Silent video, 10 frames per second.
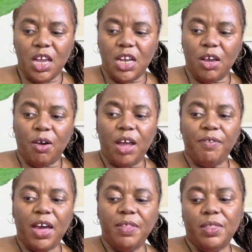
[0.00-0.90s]
Now, I've
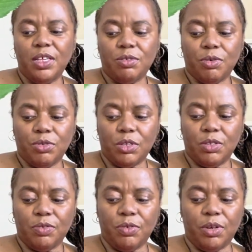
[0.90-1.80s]
had these roses
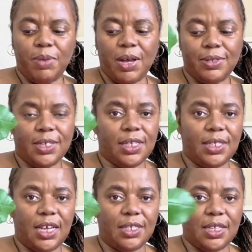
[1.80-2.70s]
for about 6
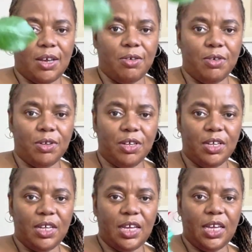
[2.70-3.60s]
days now,
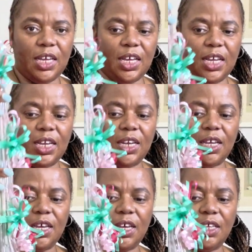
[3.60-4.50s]
and
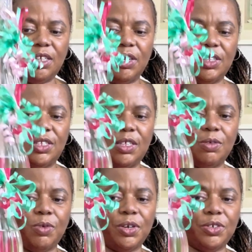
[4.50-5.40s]
you can see the
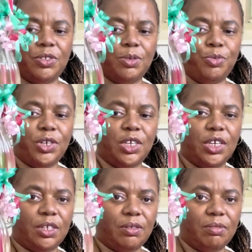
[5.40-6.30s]
water is still pretty
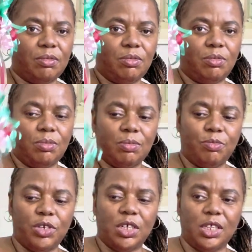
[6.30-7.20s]
good,
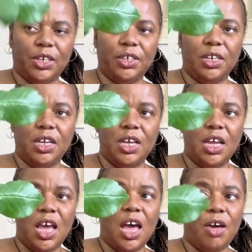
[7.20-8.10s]
pretty clear.
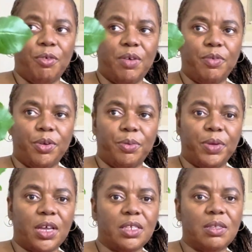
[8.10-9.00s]
However,
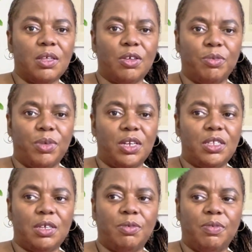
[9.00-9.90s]
because of the
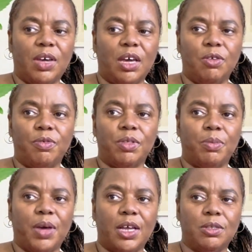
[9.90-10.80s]
humidity we've had over the
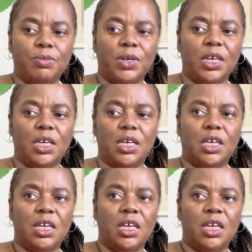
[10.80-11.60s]
past week,